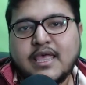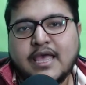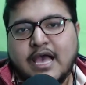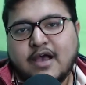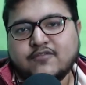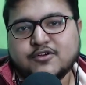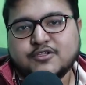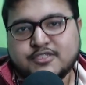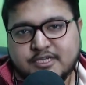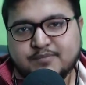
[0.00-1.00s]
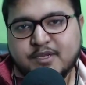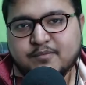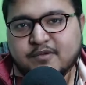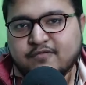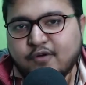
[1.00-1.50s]
Our tip
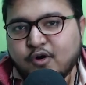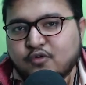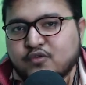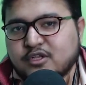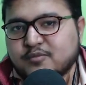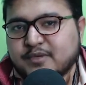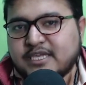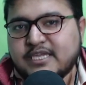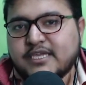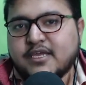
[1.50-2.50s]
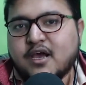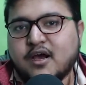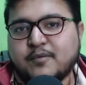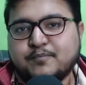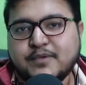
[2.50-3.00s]
number 4 will be
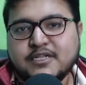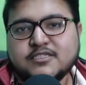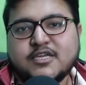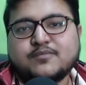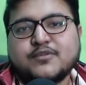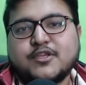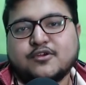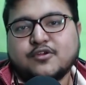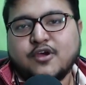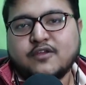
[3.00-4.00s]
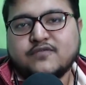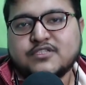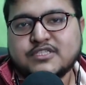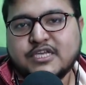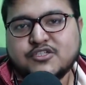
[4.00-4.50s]
build up their
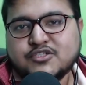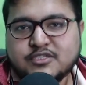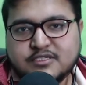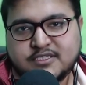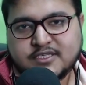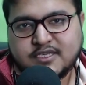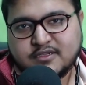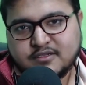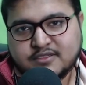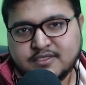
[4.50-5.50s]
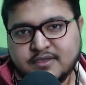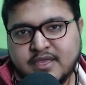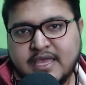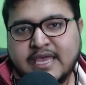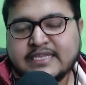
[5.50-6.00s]
conversational skills.
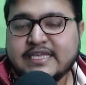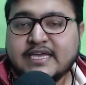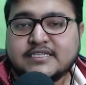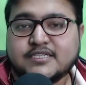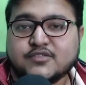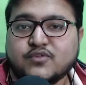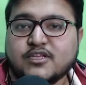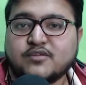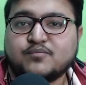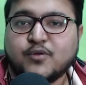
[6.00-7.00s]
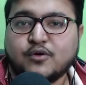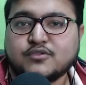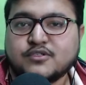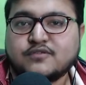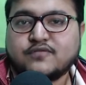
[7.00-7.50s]
Yeah, it is really
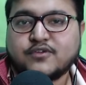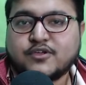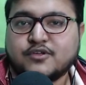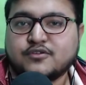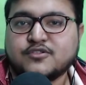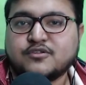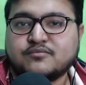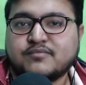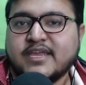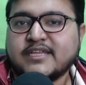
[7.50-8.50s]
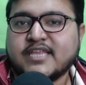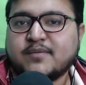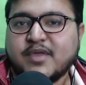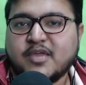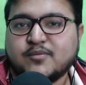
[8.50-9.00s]
important for you to make them
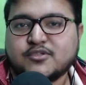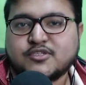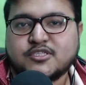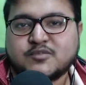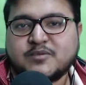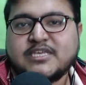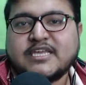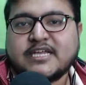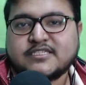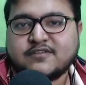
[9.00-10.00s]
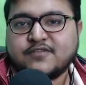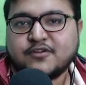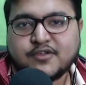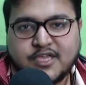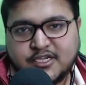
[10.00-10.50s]
able to speak at different
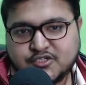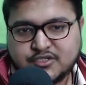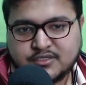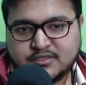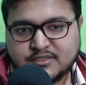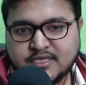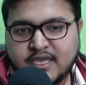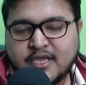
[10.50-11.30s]
occasions.